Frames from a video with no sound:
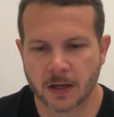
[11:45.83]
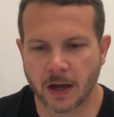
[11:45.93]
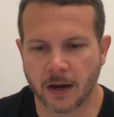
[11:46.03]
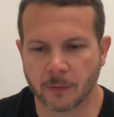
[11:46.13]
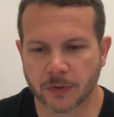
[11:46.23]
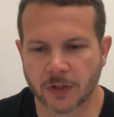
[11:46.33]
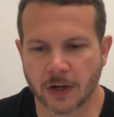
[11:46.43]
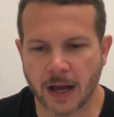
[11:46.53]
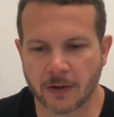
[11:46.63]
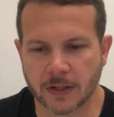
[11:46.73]
All right, we'll
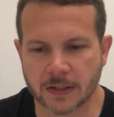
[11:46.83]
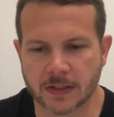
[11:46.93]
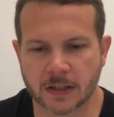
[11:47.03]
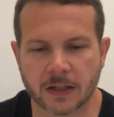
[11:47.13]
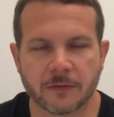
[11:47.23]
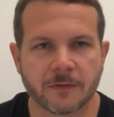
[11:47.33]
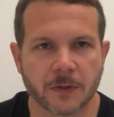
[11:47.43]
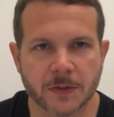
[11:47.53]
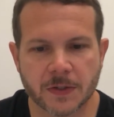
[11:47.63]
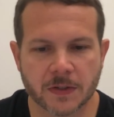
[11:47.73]
start out. You can see that it
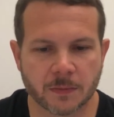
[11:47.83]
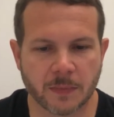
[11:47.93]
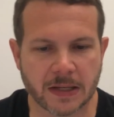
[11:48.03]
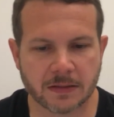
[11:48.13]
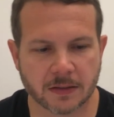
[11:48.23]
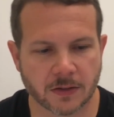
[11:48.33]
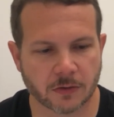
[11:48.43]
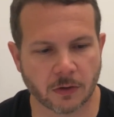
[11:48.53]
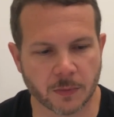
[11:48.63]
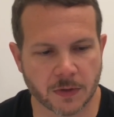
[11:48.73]
fills in some basic
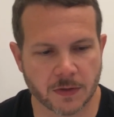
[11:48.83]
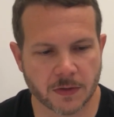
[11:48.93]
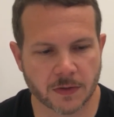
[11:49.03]
descriptions.